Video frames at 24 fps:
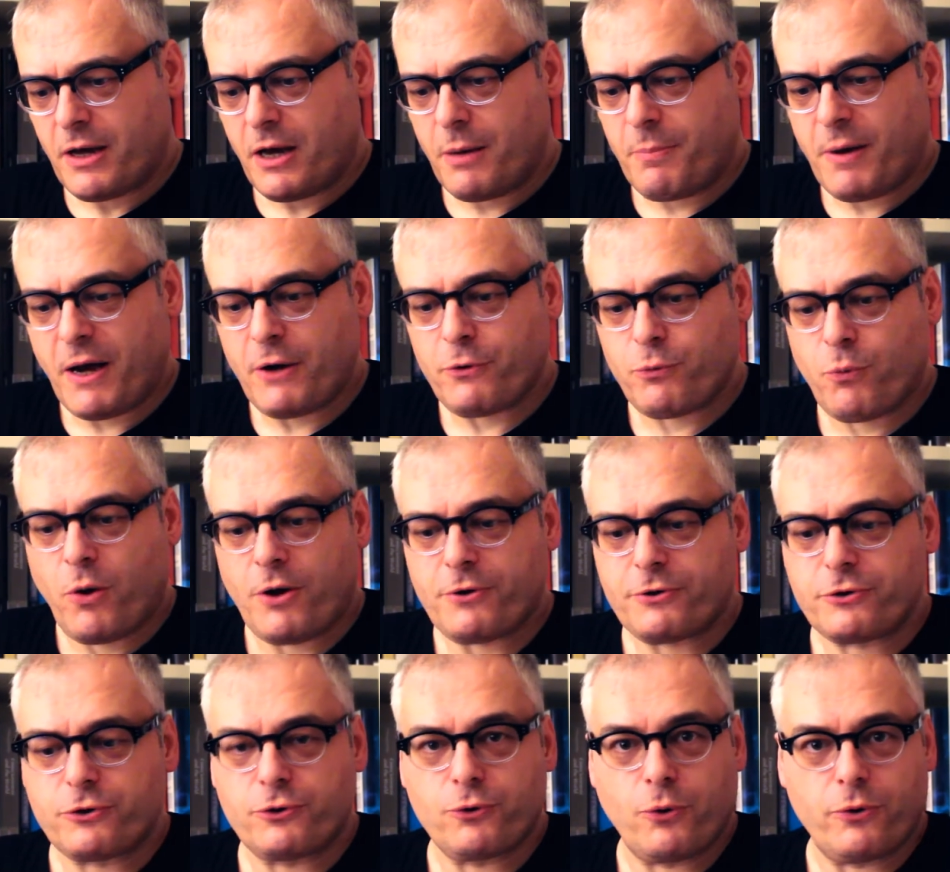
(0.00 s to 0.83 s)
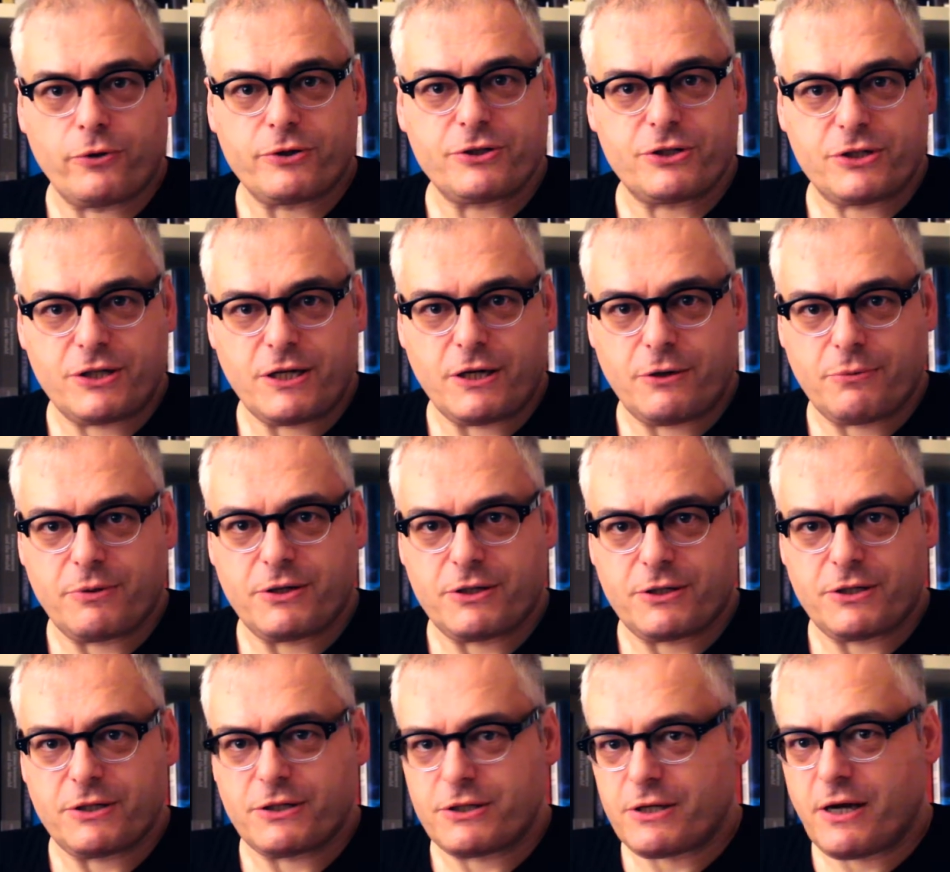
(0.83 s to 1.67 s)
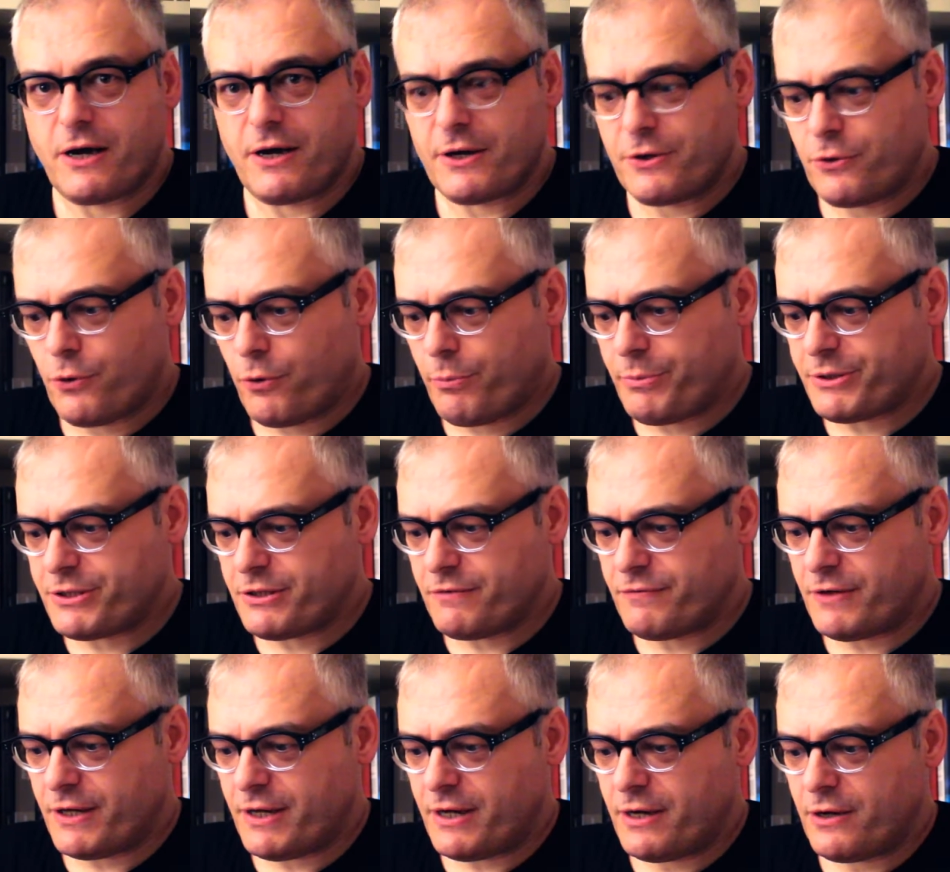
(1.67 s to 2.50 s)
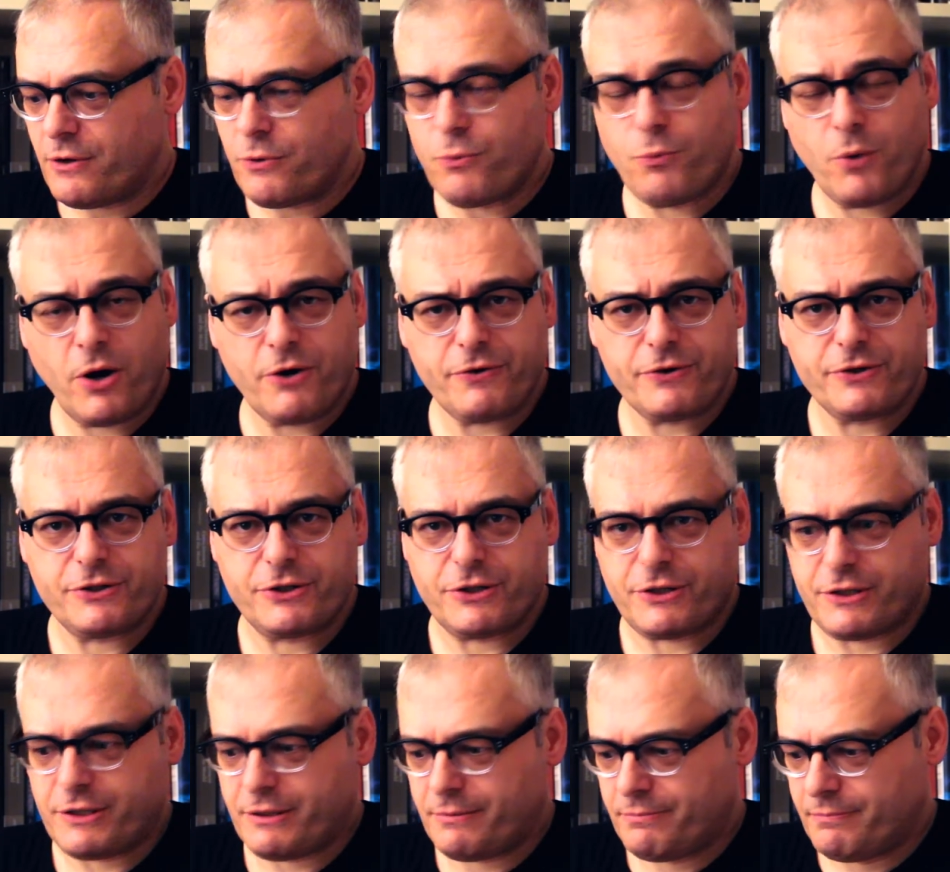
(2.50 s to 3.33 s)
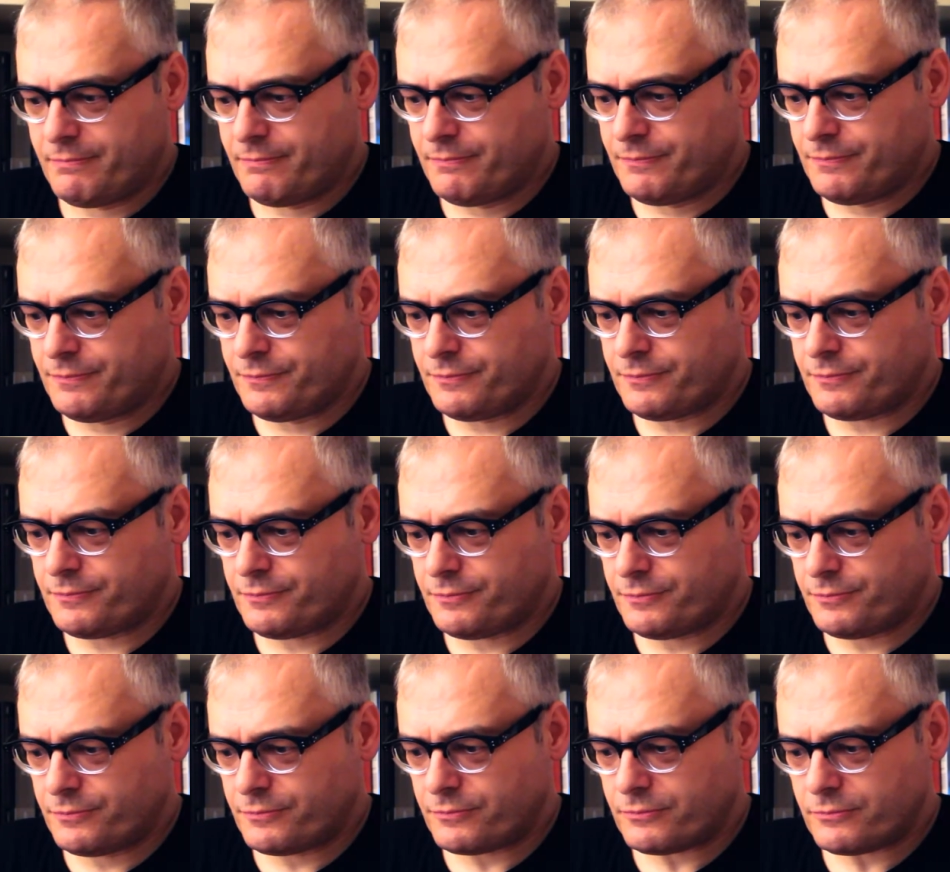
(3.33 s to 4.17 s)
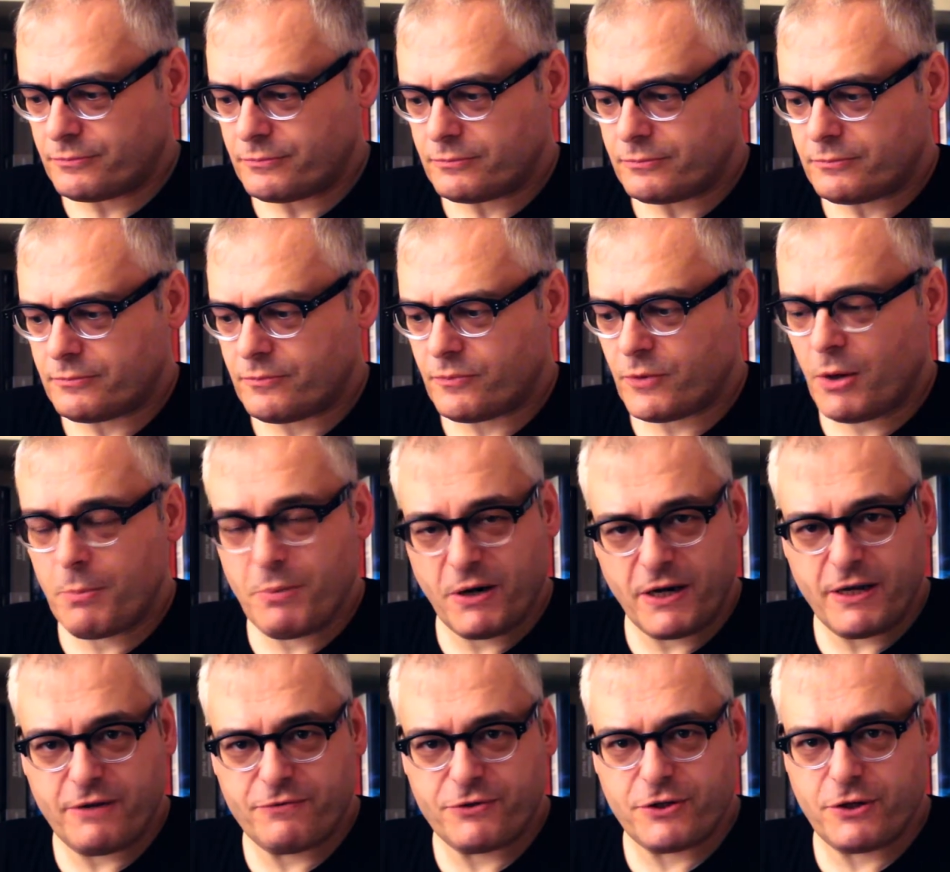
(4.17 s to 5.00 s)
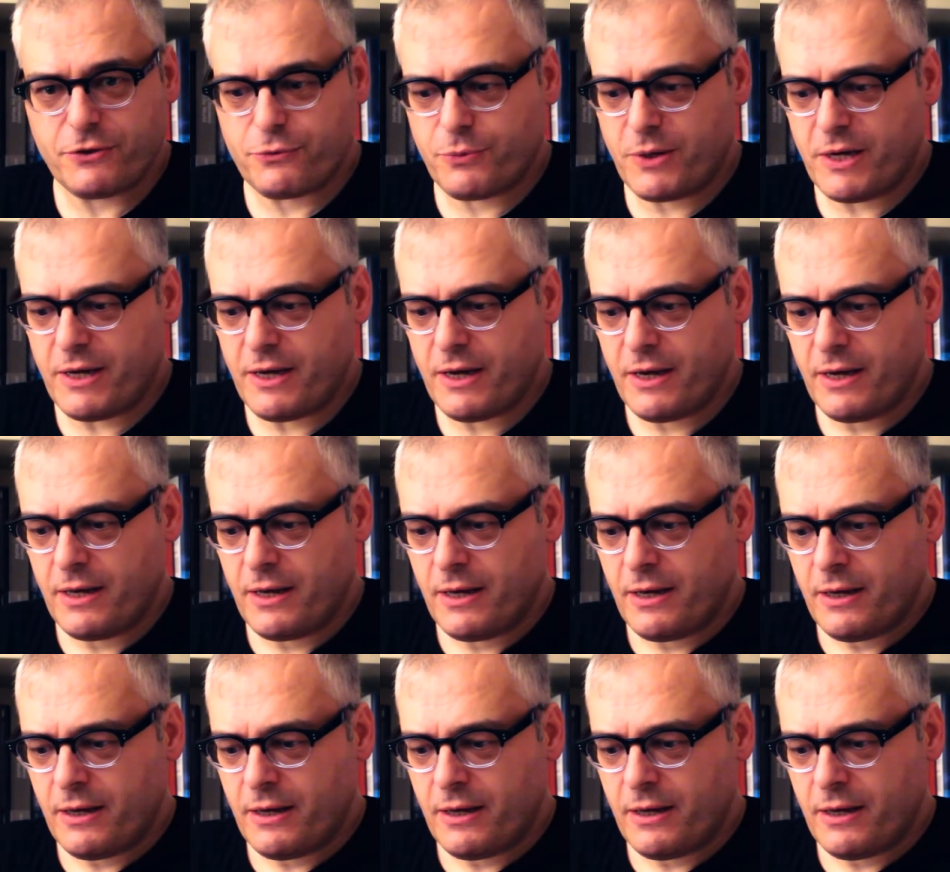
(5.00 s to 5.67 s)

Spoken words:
about what thought sequences are normatively warranted, and beliefs that we